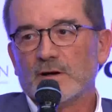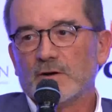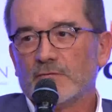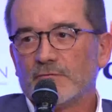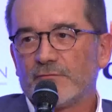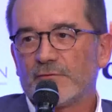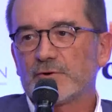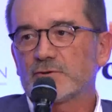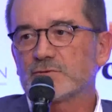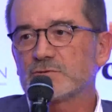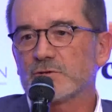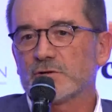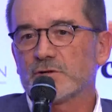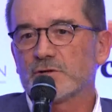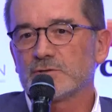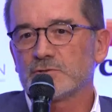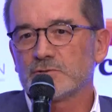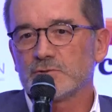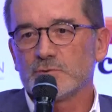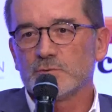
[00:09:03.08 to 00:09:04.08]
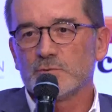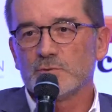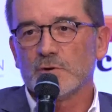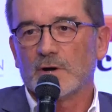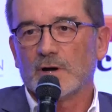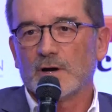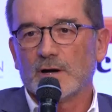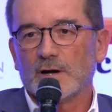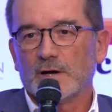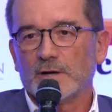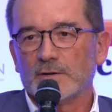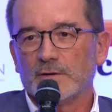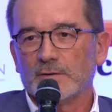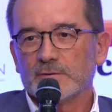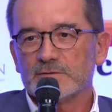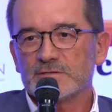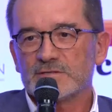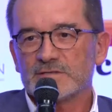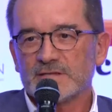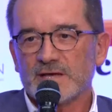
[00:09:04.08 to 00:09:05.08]
further to a
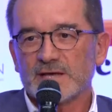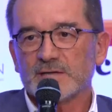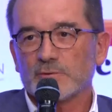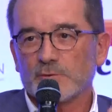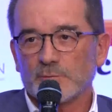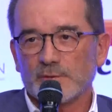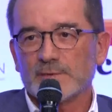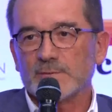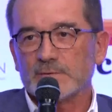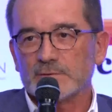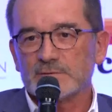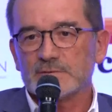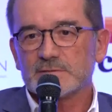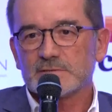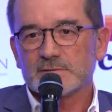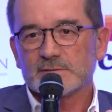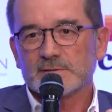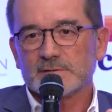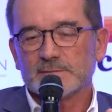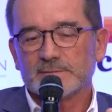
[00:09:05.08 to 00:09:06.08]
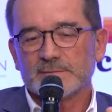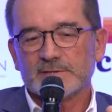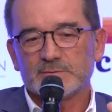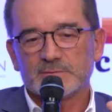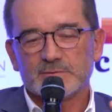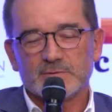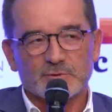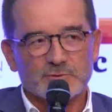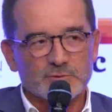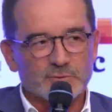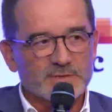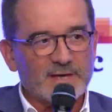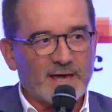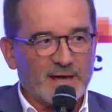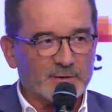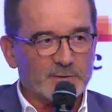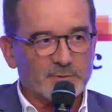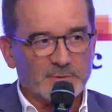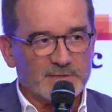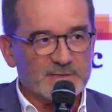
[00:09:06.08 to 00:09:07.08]
uh, state agreement between the two
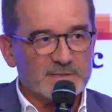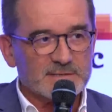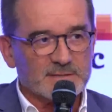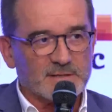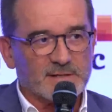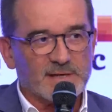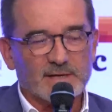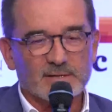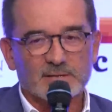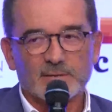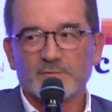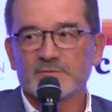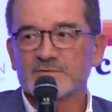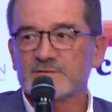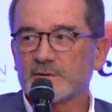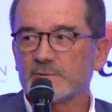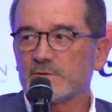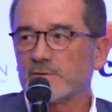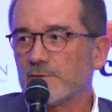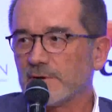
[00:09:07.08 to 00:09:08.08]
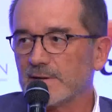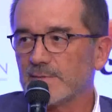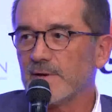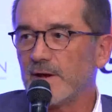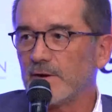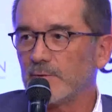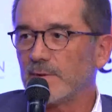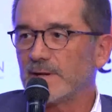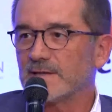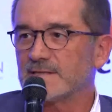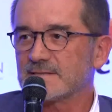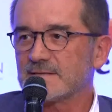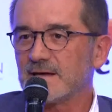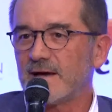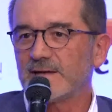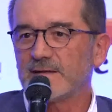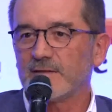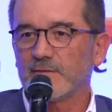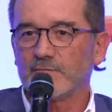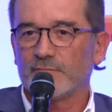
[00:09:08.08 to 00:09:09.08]
countries, the Kingdom of Saudi Arabia on one
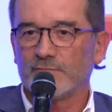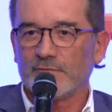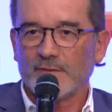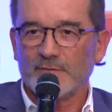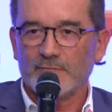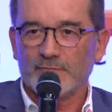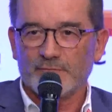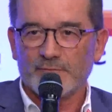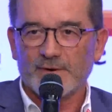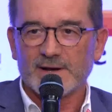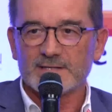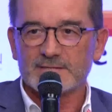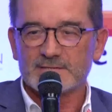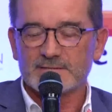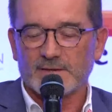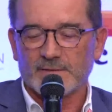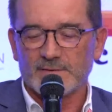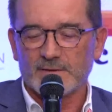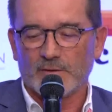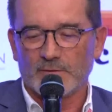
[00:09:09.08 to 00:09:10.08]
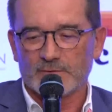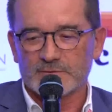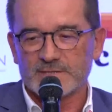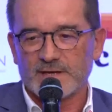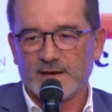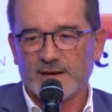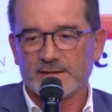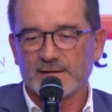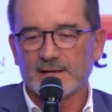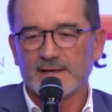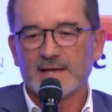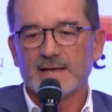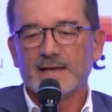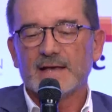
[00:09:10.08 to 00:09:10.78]
side and, the, and the France on the other side